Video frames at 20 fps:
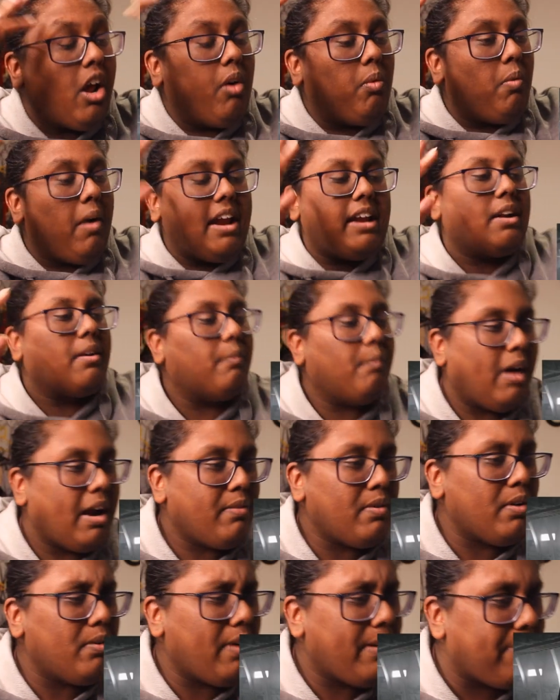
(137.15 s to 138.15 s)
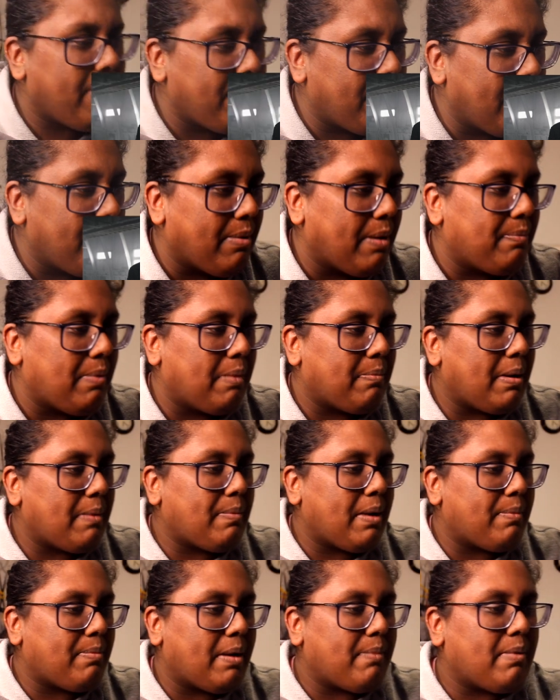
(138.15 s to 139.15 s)
Wait, wait, wait, wait, wait, wait, wait, wait,
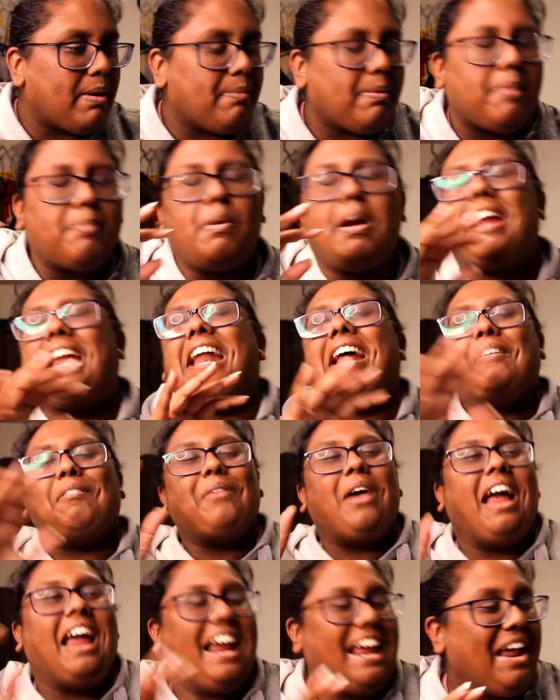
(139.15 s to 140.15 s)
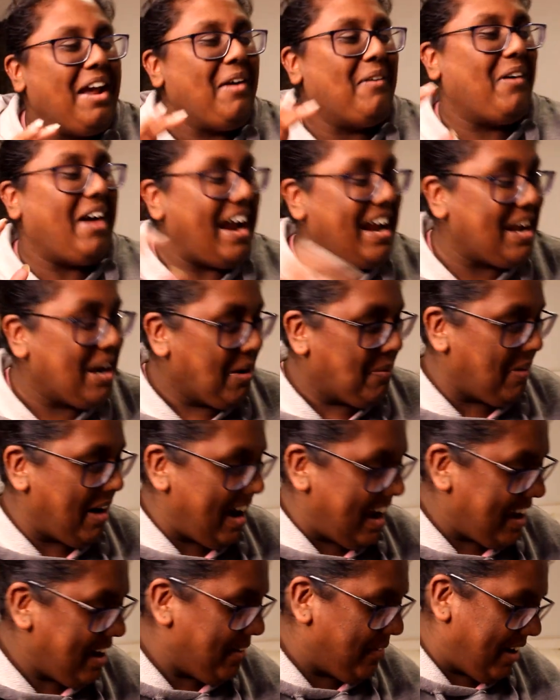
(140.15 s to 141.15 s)
wait, wait, wait, wait, wait, wait,
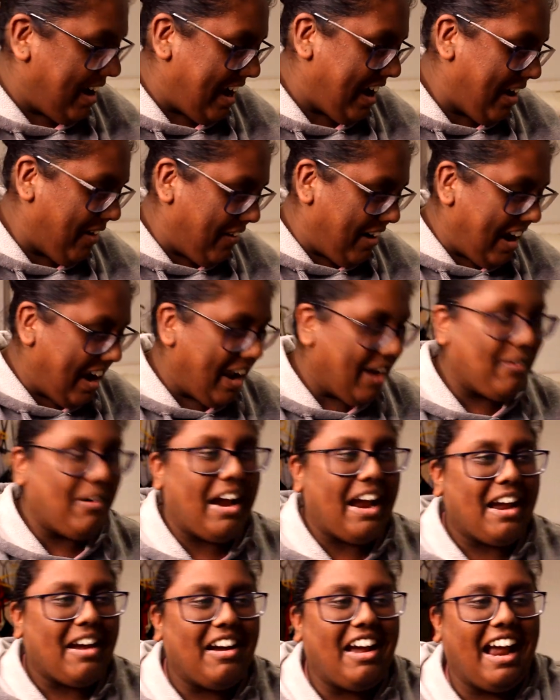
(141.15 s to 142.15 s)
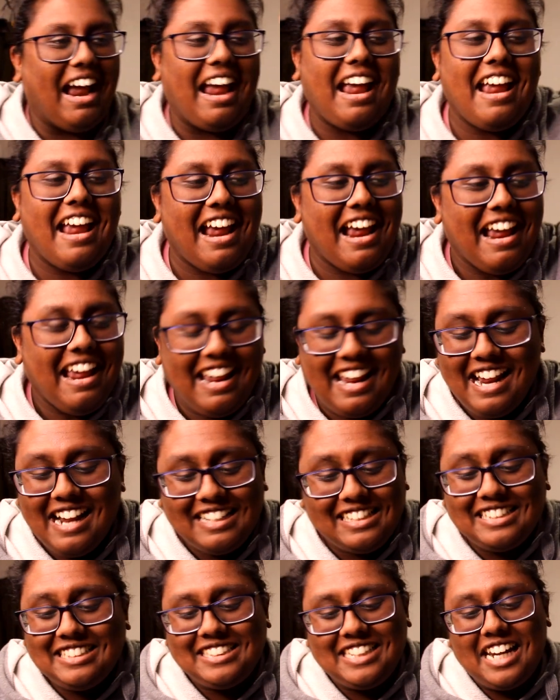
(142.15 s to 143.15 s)
wait, wait, wait, wait. He
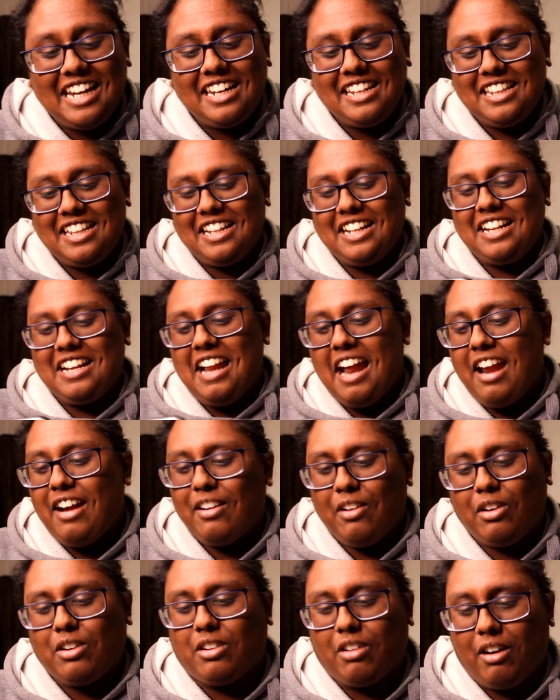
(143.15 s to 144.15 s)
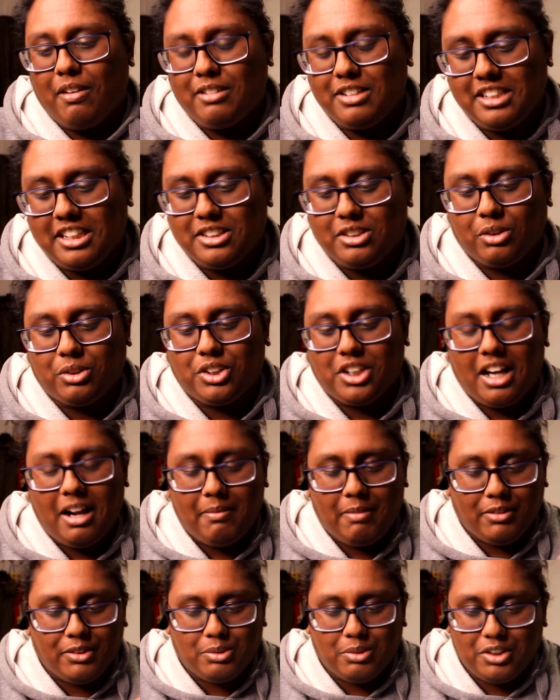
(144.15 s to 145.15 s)
hasn't said anything yet. Oh god, TikTok, shut
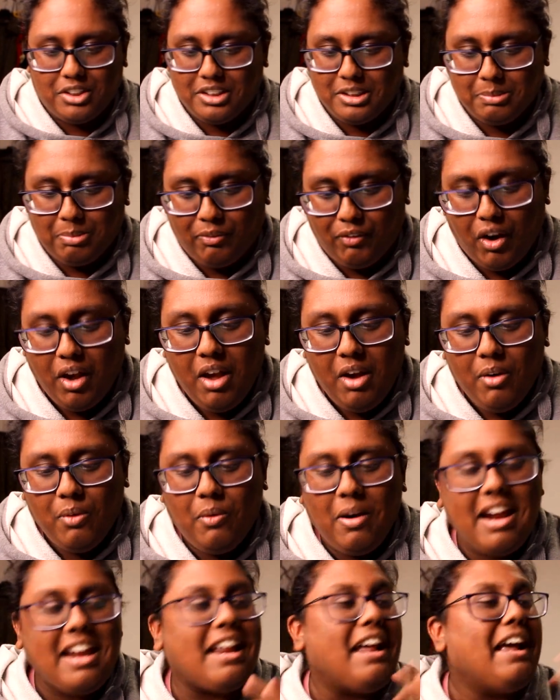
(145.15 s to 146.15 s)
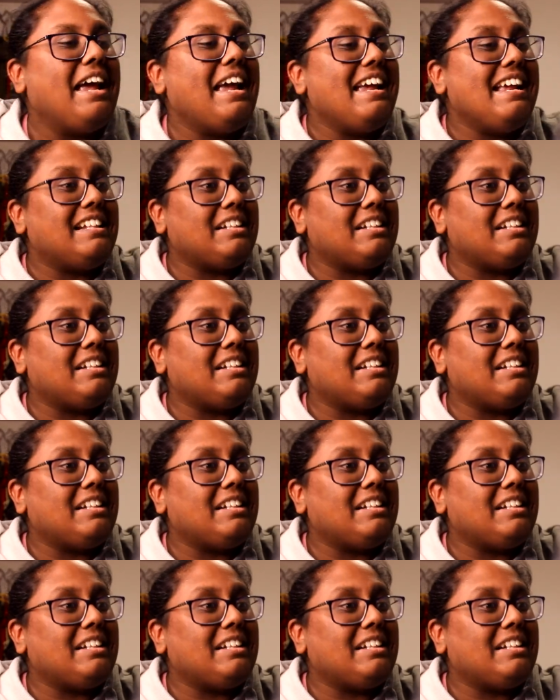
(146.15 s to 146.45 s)
up! I was watching this before. Wait.